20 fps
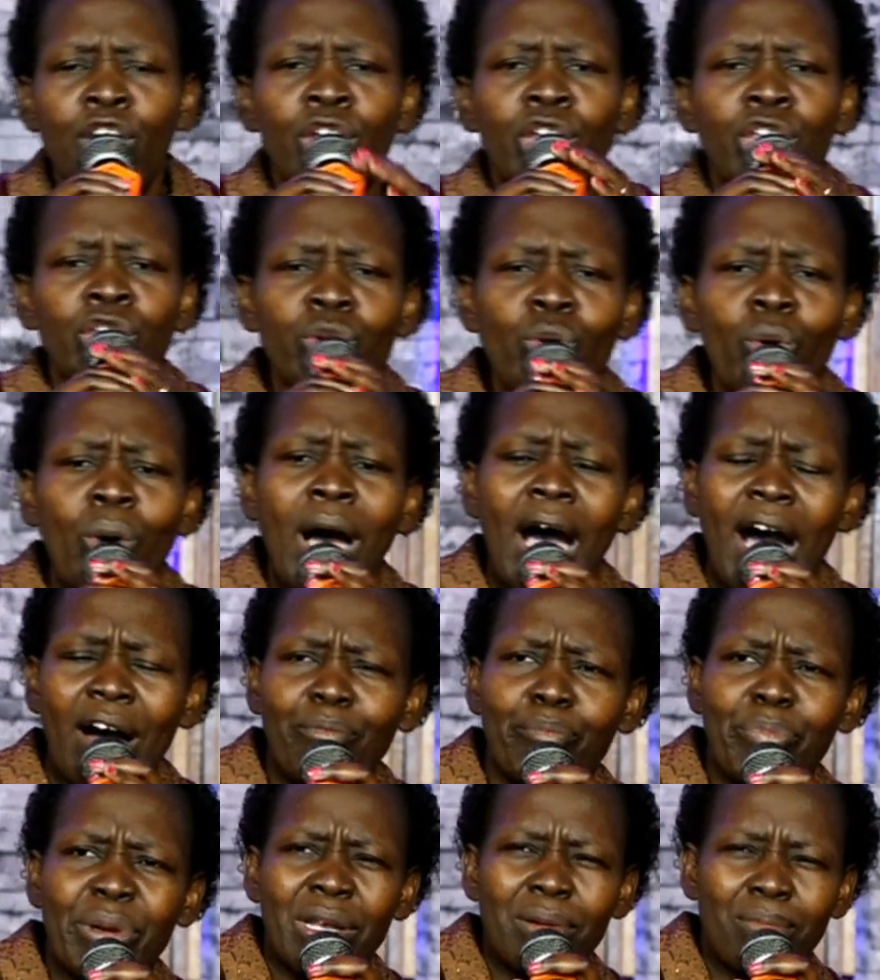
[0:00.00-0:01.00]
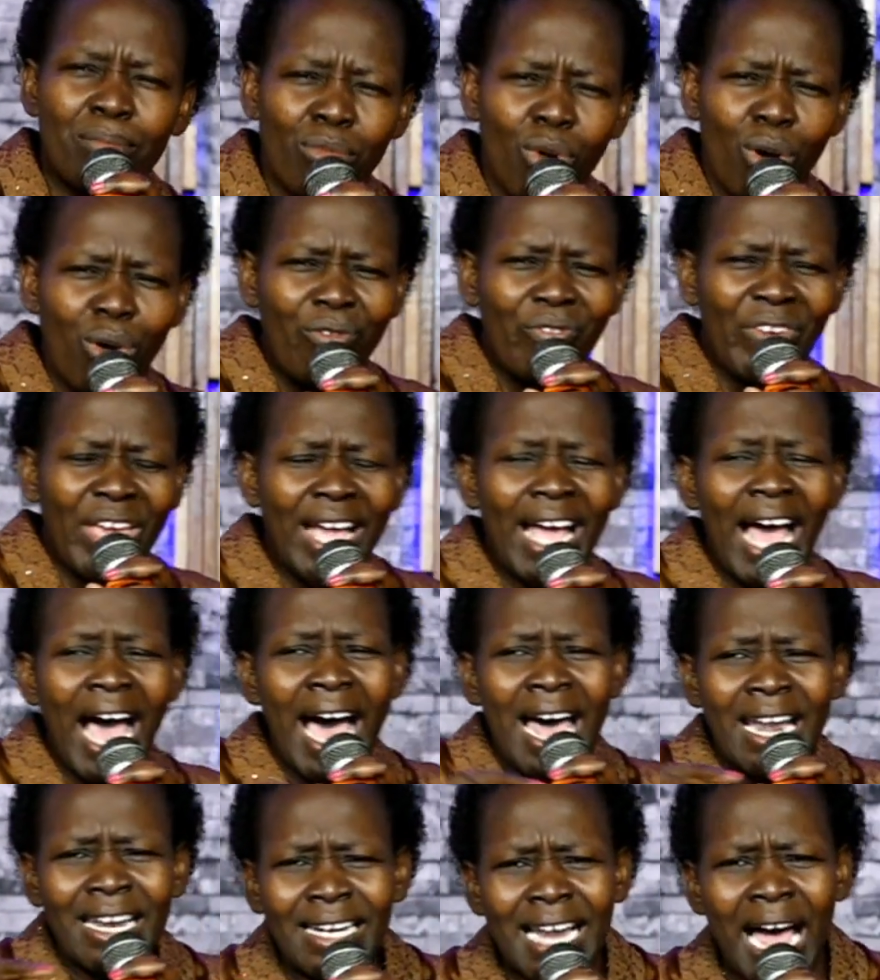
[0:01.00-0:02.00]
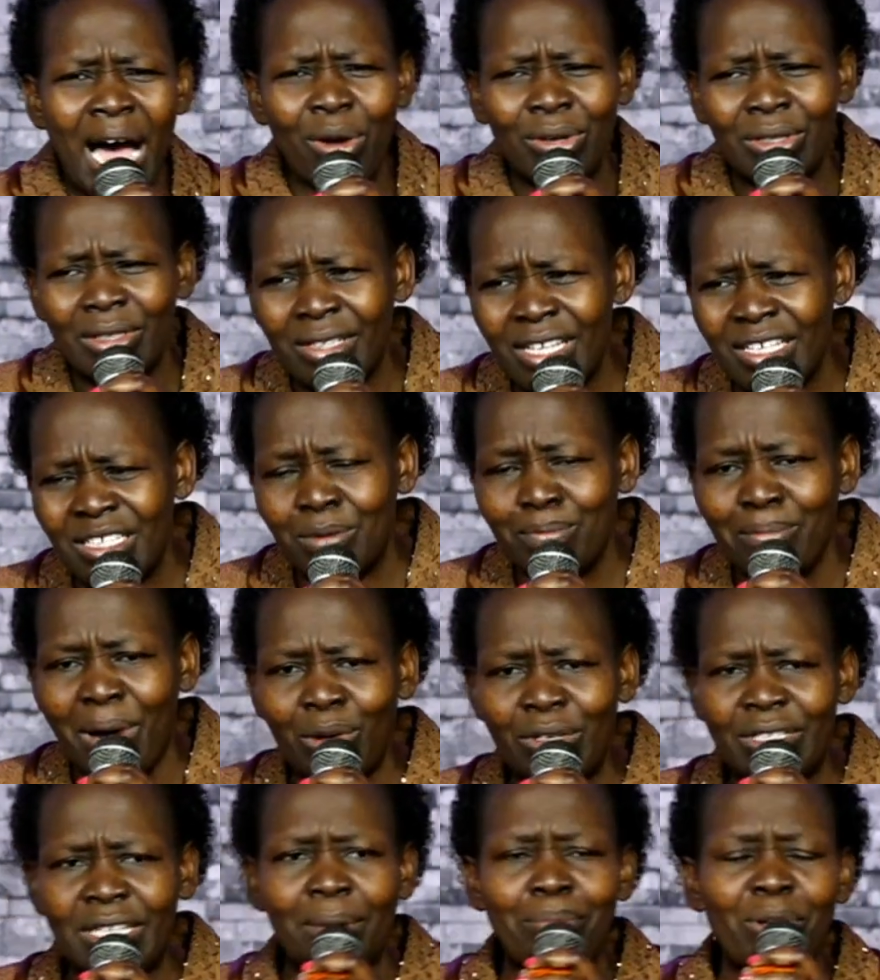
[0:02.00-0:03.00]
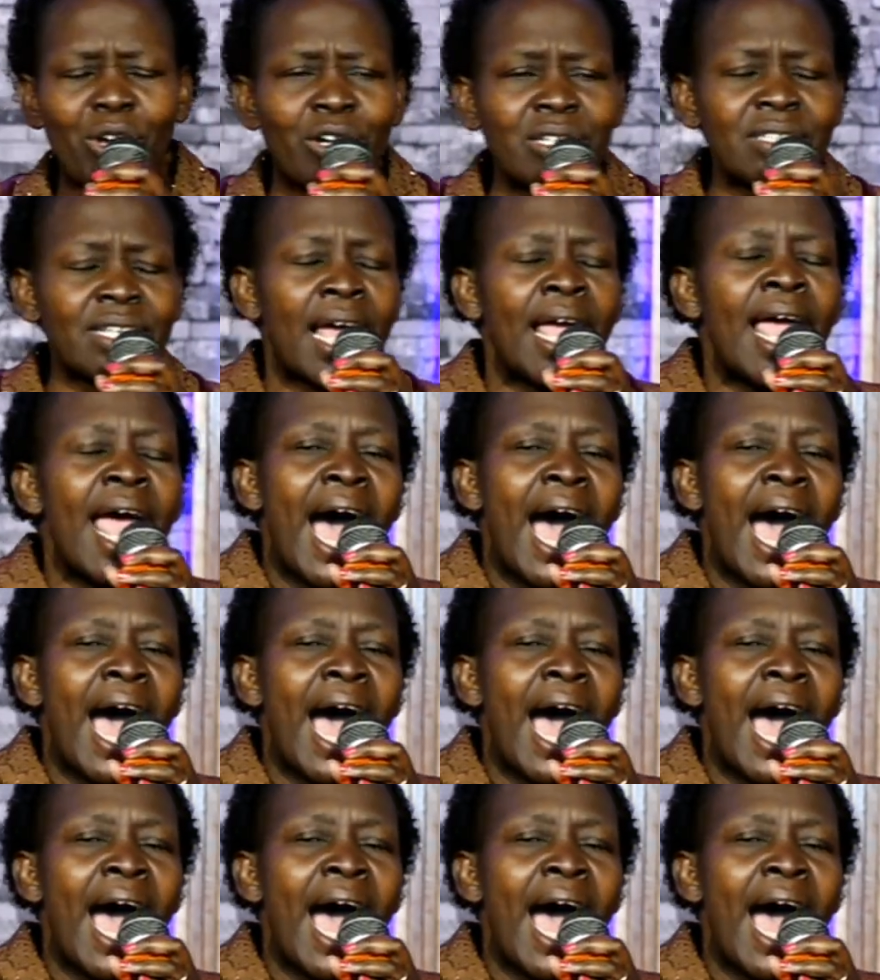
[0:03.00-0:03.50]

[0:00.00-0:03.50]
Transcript: you have been moving around this mountain because